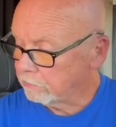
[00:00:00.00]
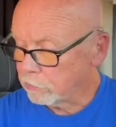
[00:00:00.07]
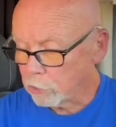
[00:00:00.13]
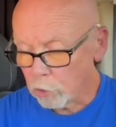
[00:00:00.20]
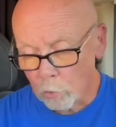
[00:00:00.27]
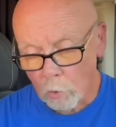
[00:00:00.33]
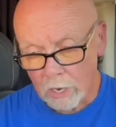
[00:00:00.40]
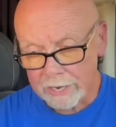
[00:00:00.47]

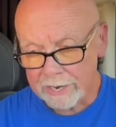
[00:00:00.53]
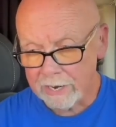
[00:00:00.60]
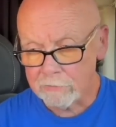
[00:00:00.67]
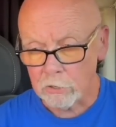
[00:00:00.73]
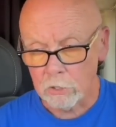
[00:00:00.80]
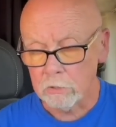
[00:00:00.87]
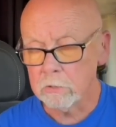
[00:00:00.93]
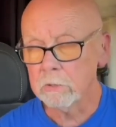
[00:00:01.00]
do
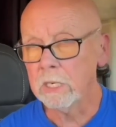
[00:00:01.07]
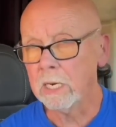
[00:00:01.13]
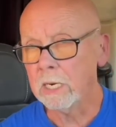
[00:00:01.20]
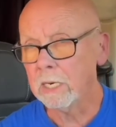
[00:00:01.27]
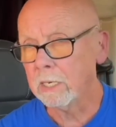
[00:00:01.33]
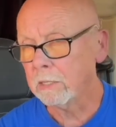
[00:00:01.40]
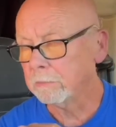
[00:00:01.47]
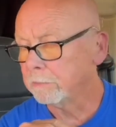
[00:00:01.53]
whatever.
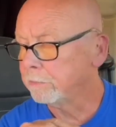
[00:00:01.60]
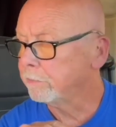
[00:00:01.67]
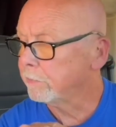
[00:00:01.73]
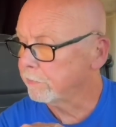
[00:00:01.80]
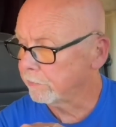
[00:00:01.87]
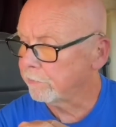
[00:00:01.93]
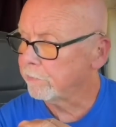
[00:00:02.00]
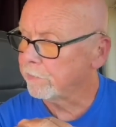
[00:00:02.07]

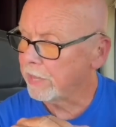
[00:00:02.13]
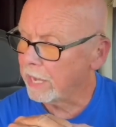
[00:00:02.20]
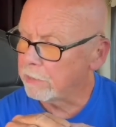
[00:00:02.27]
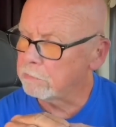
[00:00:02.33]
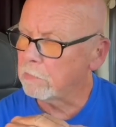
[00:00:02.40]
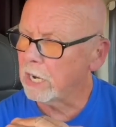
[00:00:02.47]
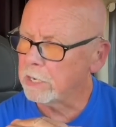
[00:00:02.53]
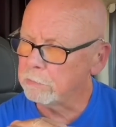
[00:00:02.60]
That
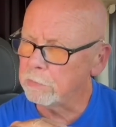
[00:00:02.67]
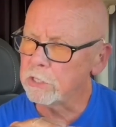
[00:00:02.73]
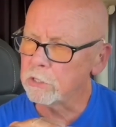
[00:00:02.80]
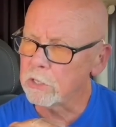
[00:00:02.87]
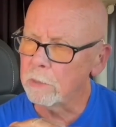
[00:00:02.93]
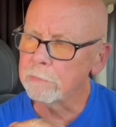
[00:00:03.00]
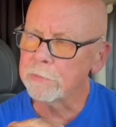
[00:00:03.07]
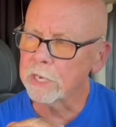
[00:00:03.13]
might be
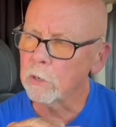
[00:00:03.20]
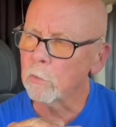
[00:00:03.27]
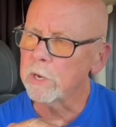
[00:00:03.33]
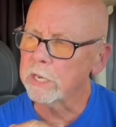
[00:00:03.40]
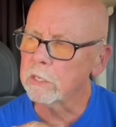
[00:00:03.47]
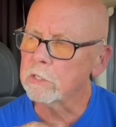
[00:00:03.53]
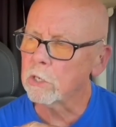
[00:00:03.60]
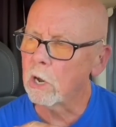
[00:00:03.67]
something we
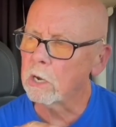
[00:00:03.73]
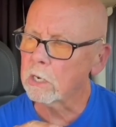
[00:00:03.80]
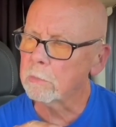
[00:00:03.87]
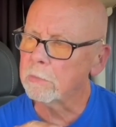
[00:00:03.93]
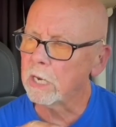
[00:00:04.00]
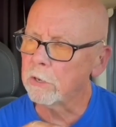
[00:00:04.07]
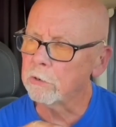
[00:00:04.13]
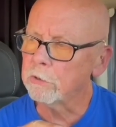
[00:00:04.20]
can talk
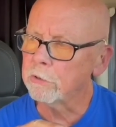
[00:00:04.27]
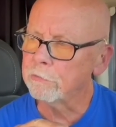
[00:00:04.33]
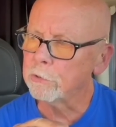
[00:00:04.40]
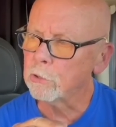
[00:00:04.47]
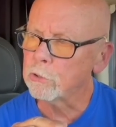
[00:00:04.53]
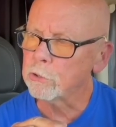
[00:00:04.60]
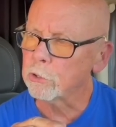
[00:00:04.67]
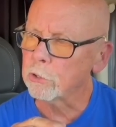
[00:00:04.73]
about in the future.